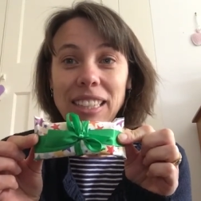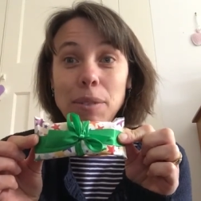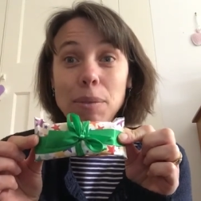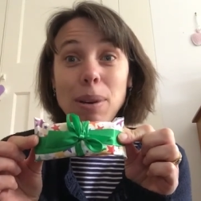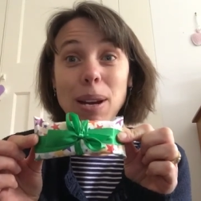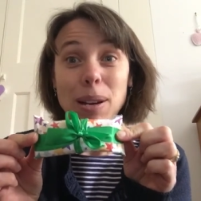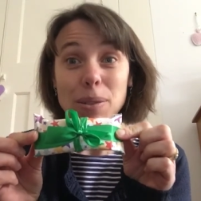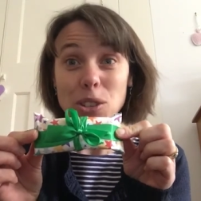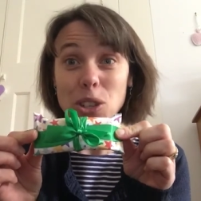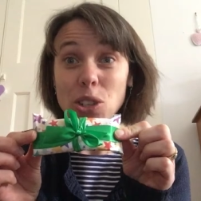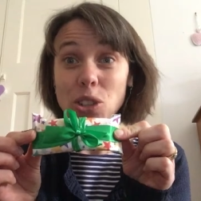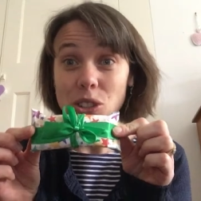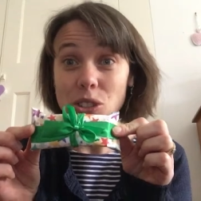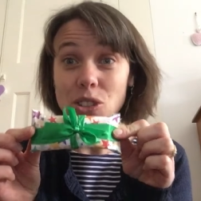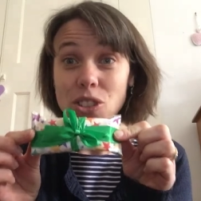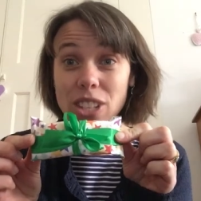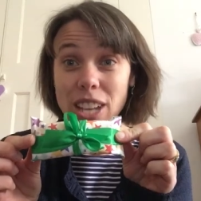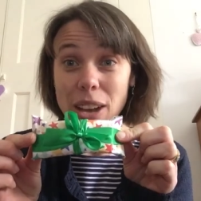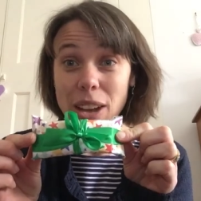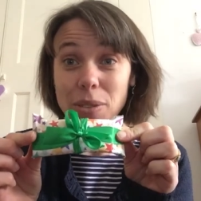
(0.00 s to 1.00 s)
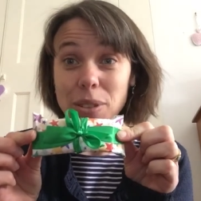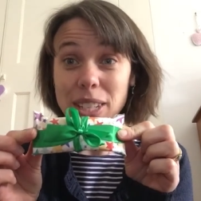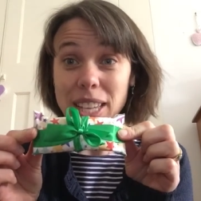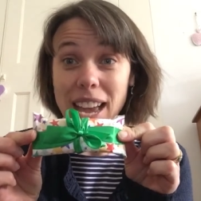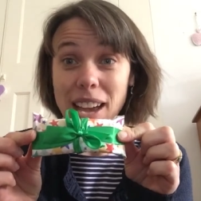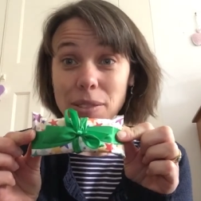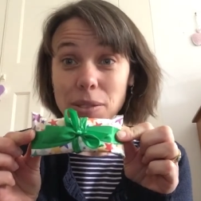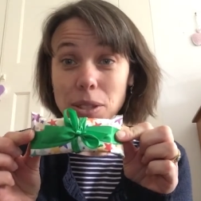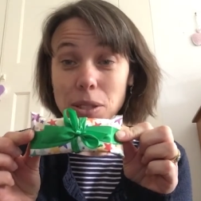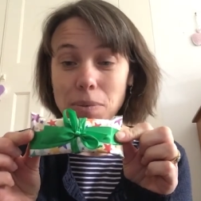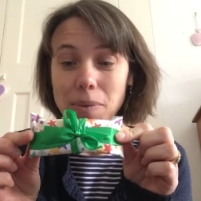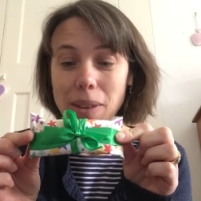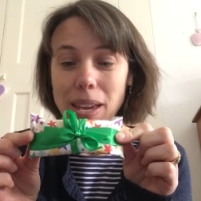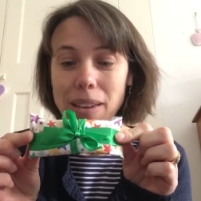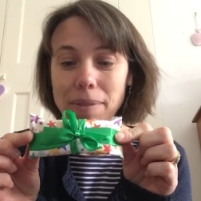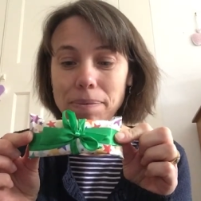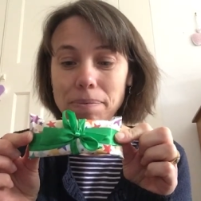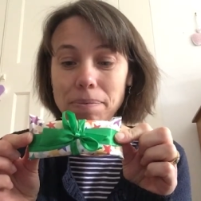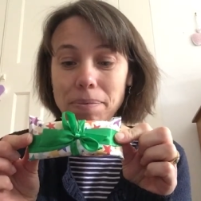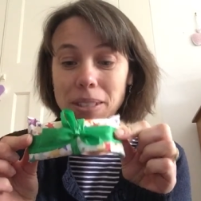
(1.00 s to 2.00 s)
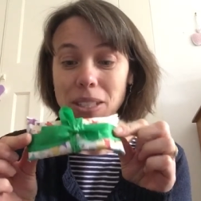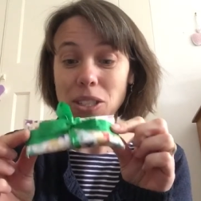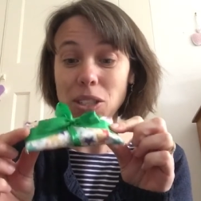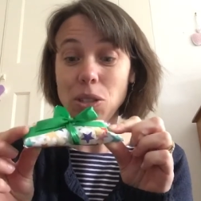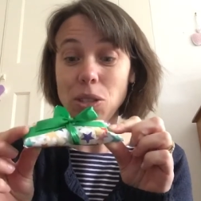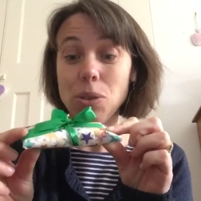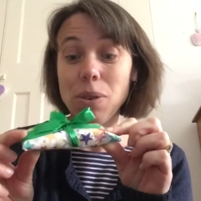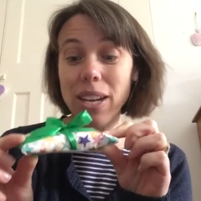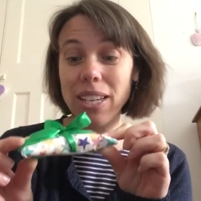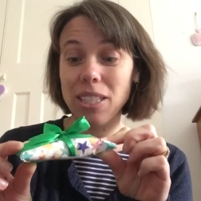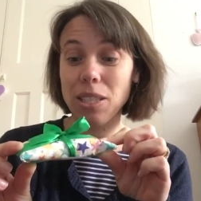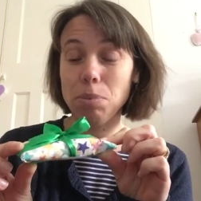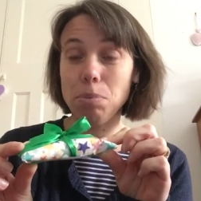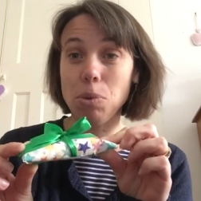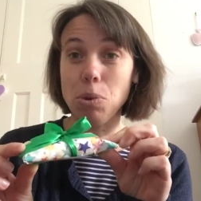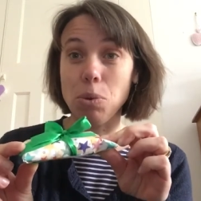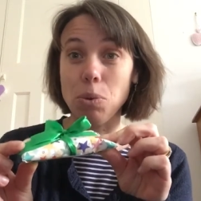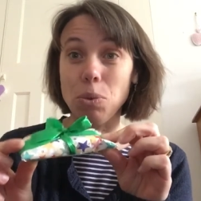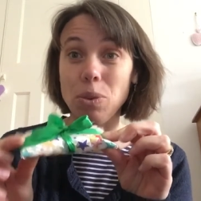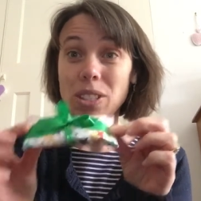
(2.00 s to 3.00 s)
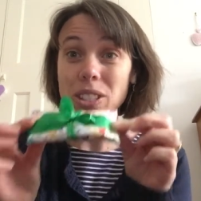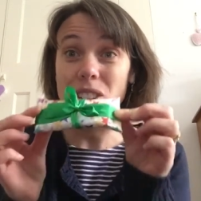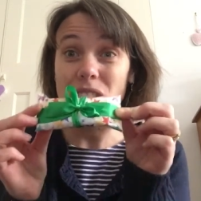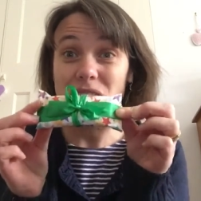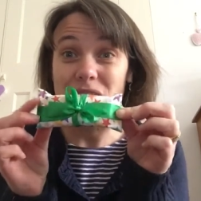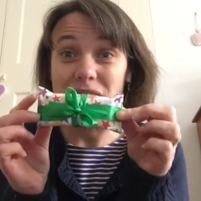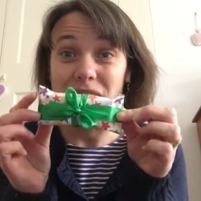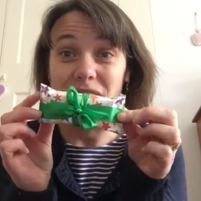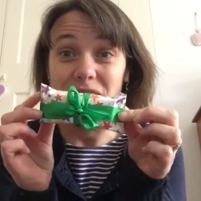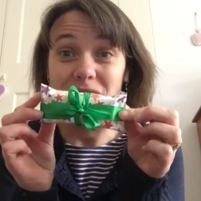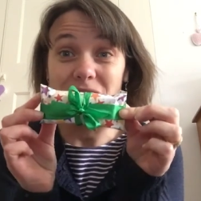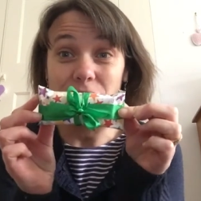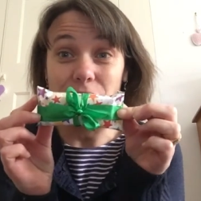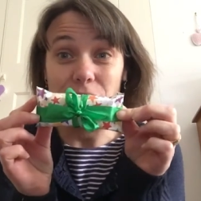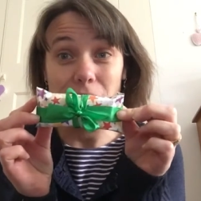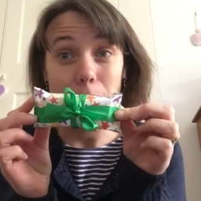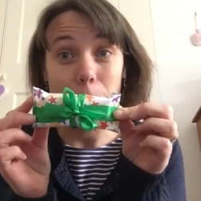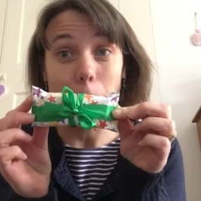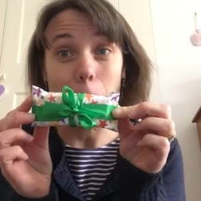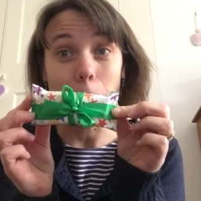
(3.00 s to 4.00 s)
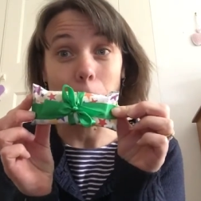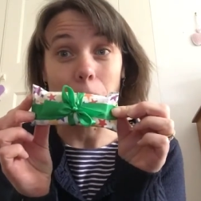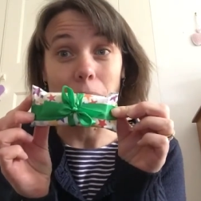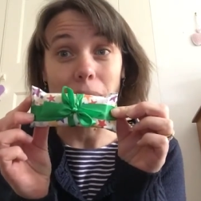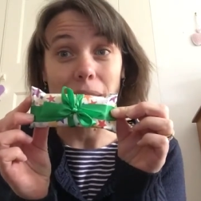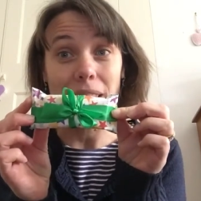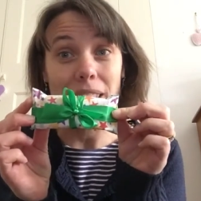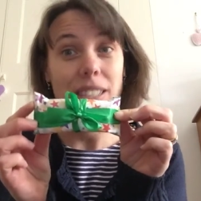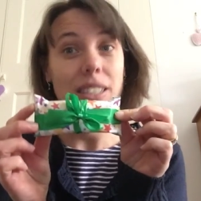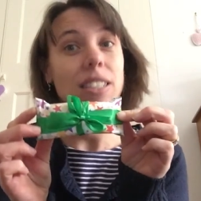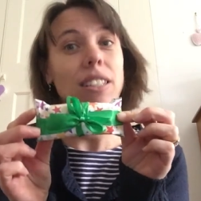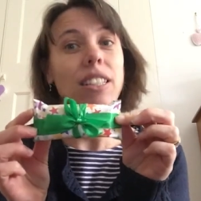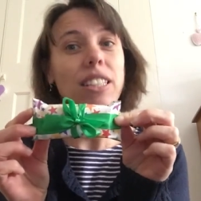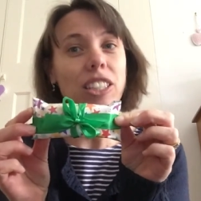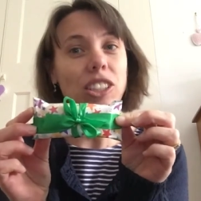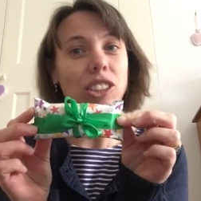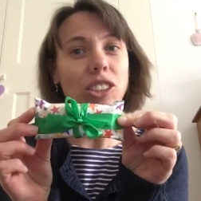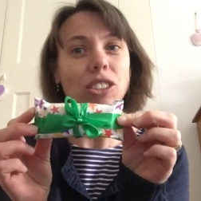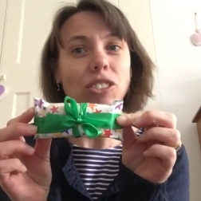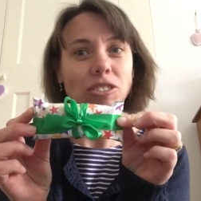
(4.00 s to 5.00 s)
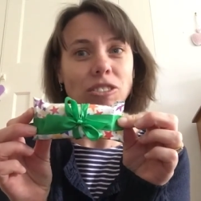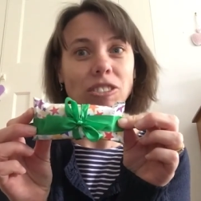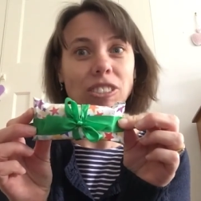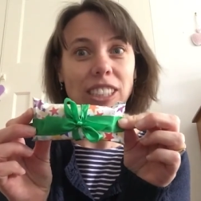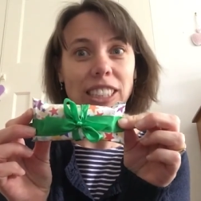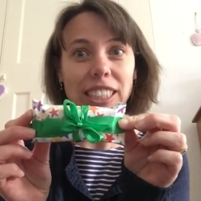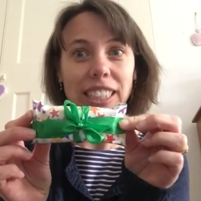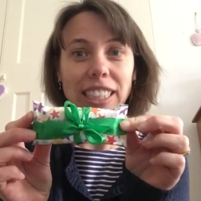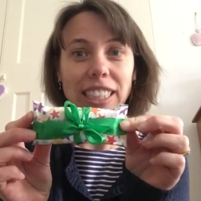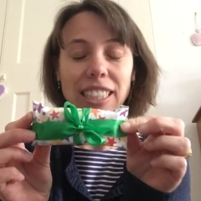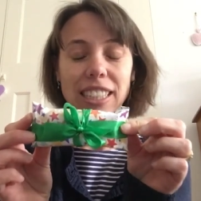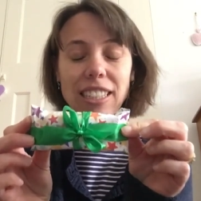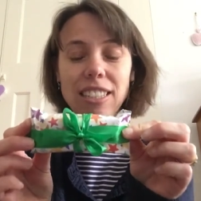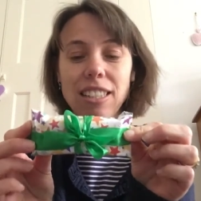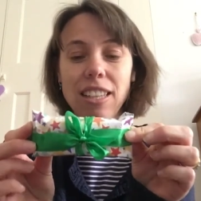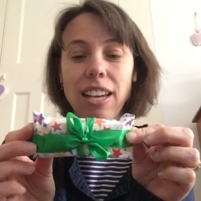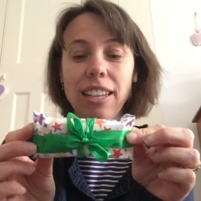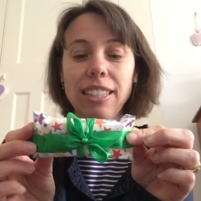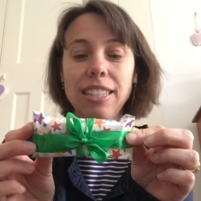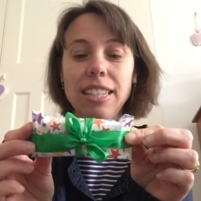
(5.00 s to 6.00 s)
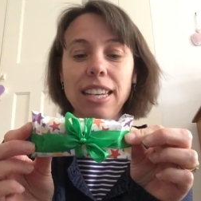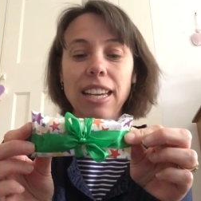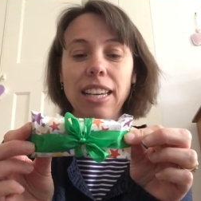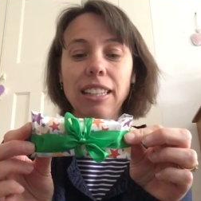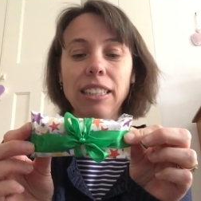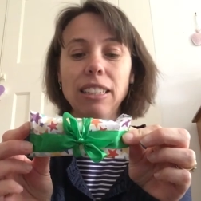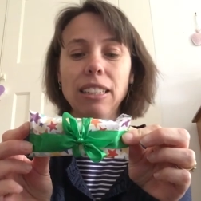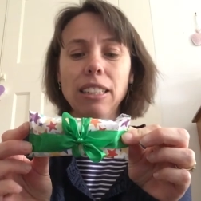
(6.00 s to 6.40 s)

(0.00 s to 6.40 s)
Perhaps you can shout it out to me. It's quite small. It's got a lovely bow on it. It looks really exciting.